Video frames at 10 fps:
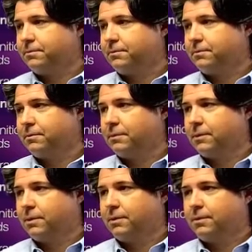
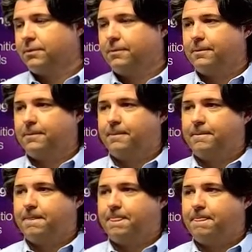
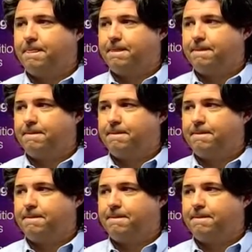[no speech]